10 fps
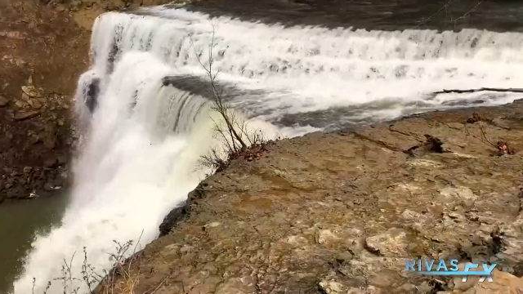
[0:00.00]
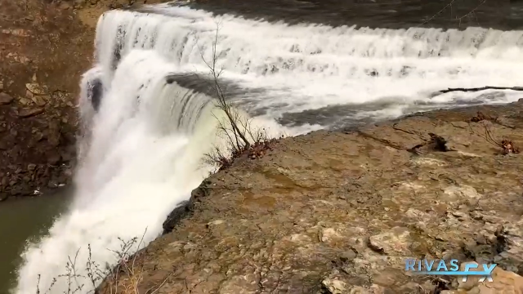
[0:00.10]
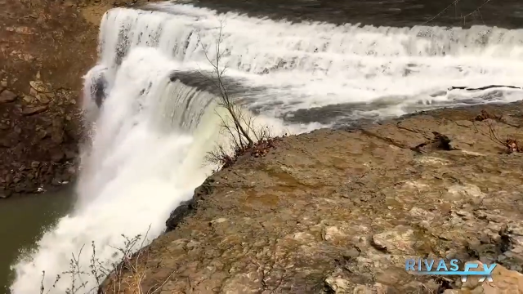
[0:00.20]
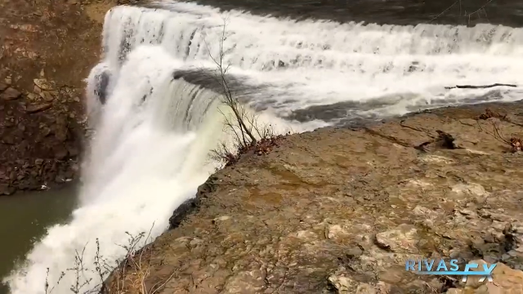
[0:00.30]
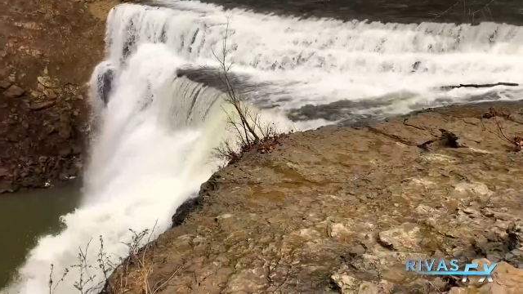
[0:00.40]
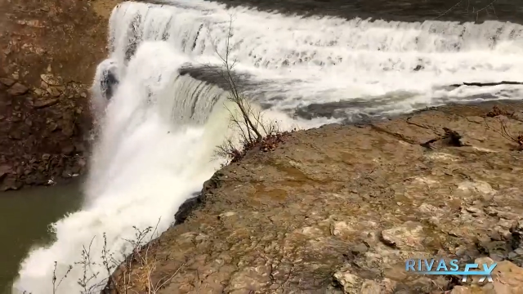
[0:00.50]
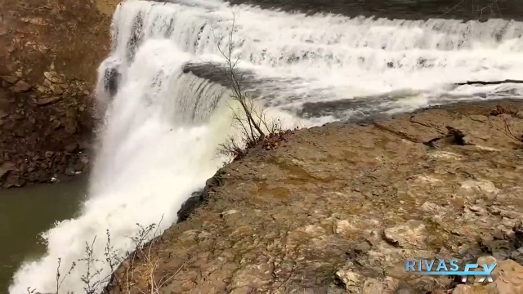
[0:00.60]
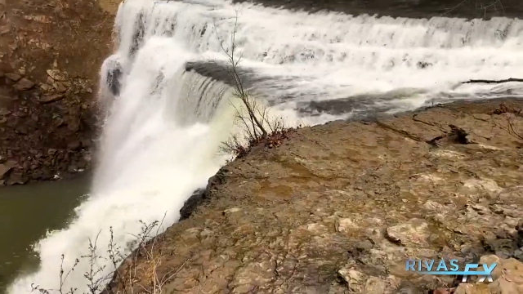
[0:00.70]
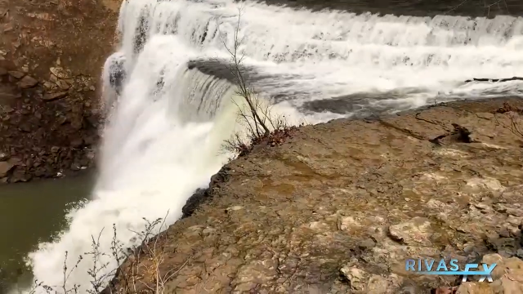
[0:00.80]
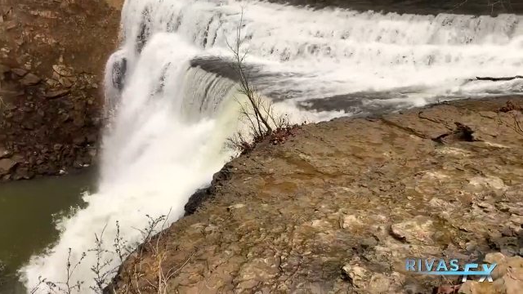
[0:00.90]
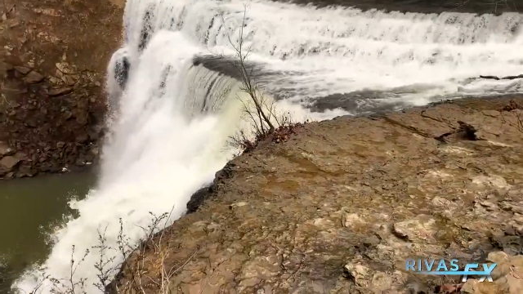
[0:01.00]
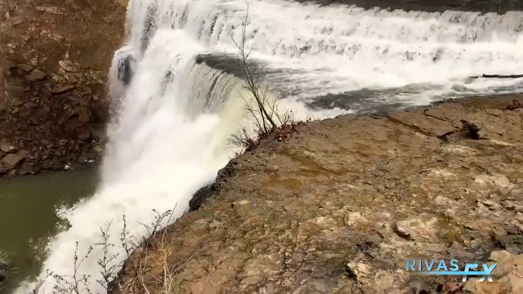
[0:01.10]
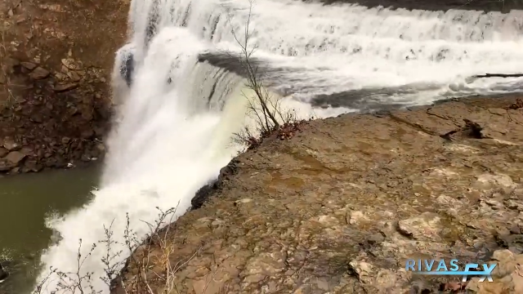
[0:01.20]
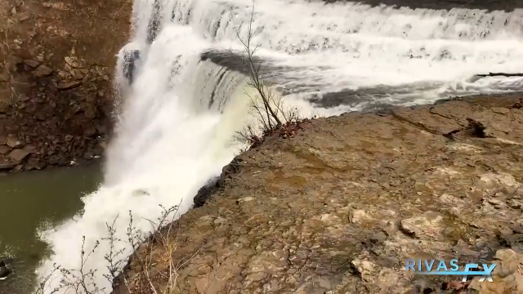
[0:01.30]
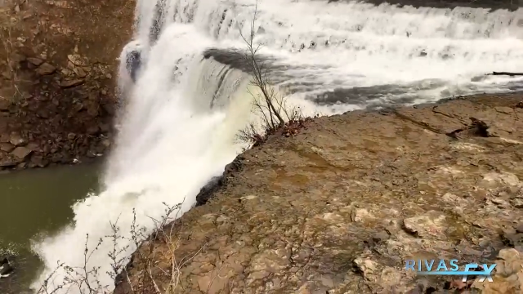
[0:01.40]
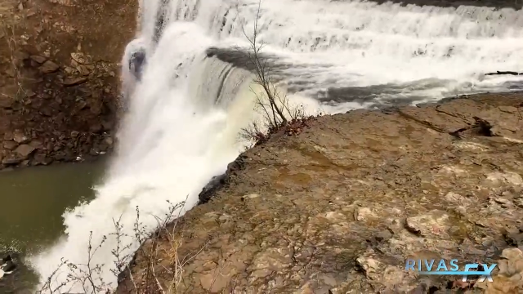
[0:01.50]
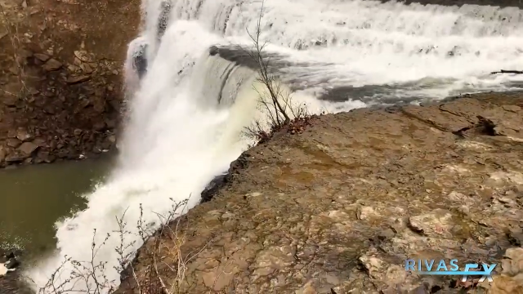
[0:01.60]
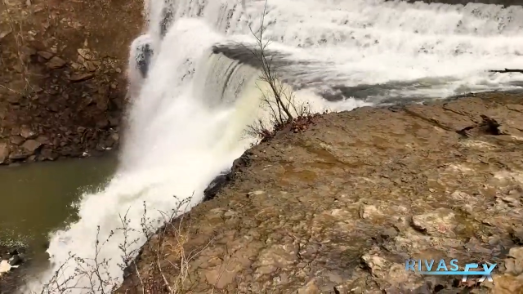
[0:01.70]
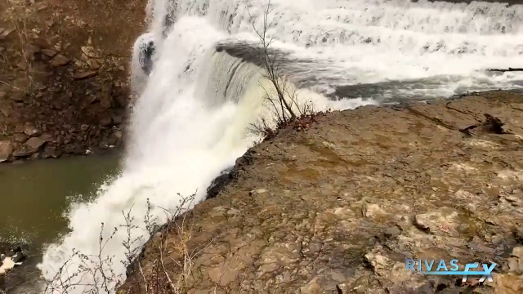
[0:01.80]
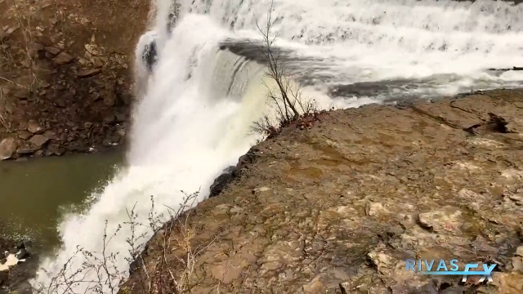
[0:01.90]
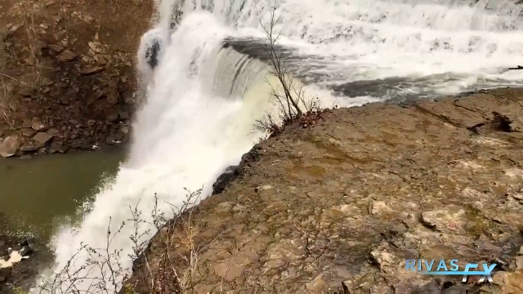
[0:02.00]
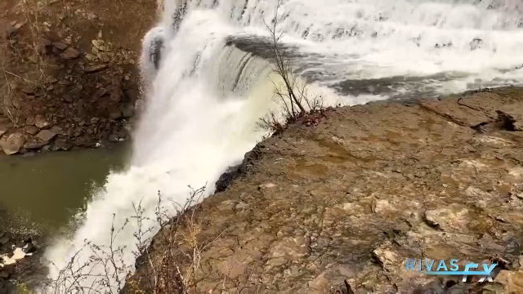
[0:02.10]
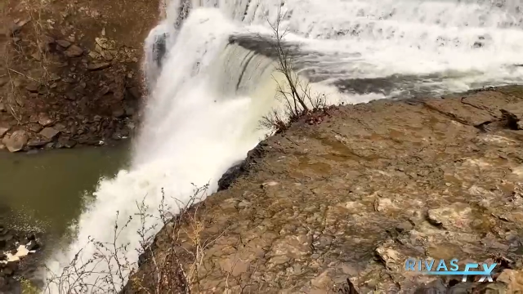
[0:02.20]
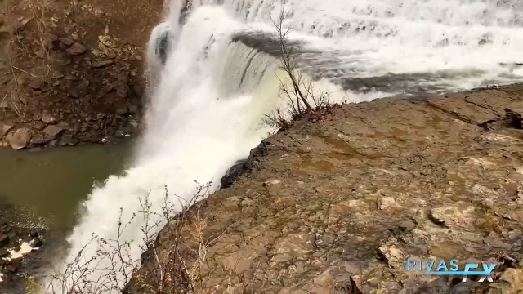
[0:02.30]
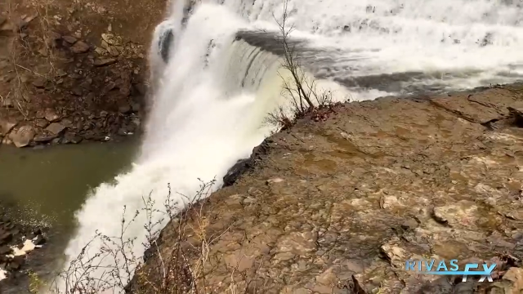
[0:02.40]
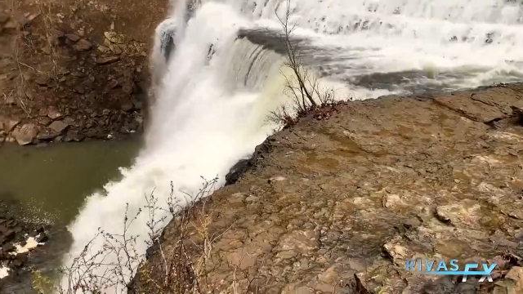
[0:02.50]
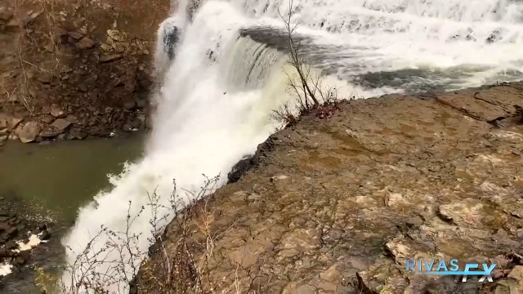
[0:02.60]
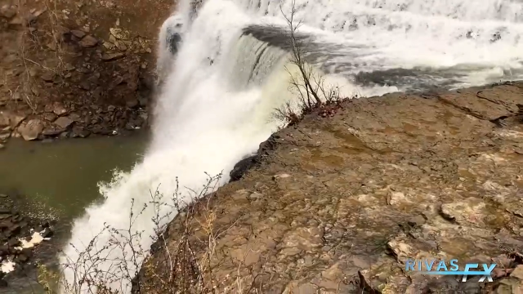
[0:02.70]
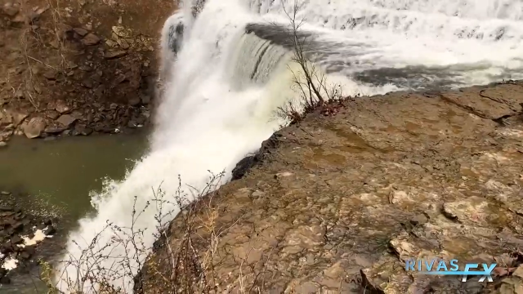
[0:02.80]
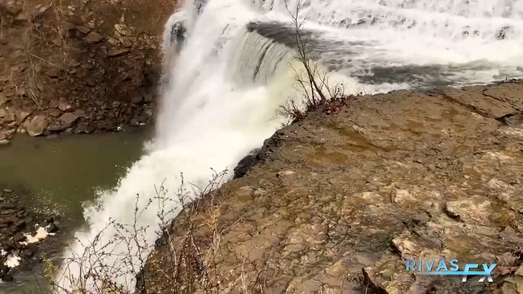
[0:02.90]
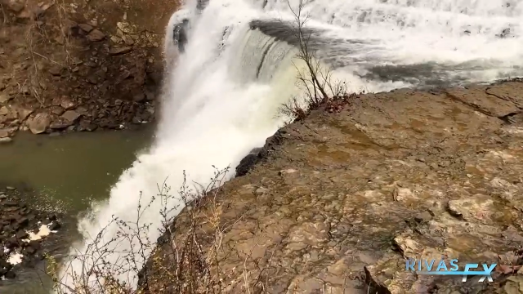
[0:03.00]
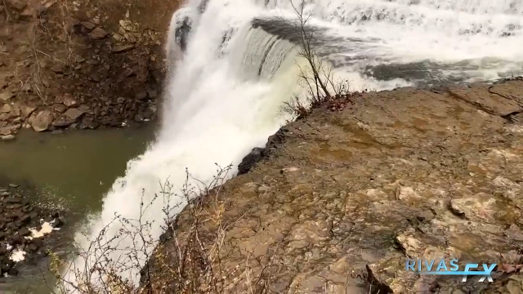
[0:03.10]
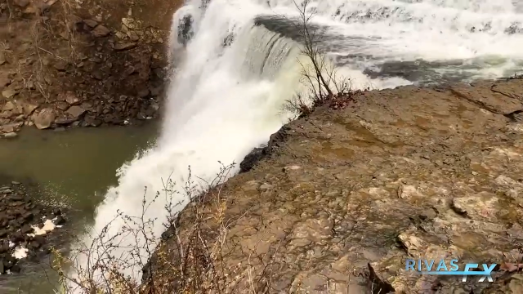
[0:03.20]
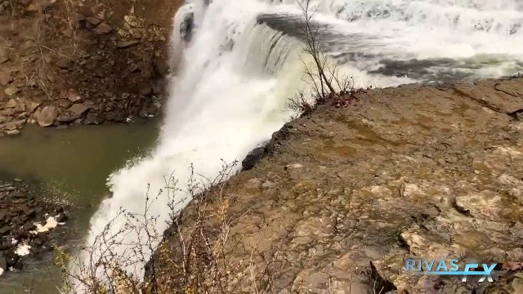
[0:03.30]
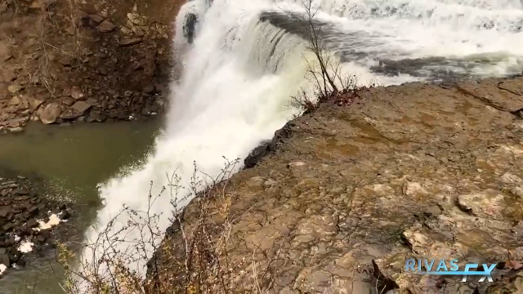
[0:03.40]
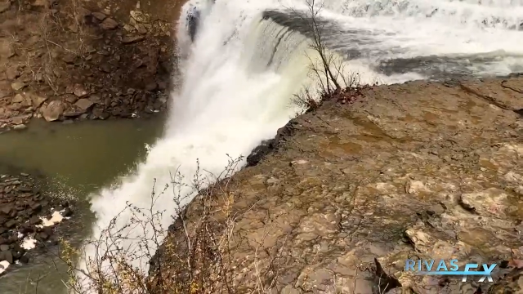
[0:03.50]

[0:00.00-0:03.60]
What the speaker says: (no speaker visible)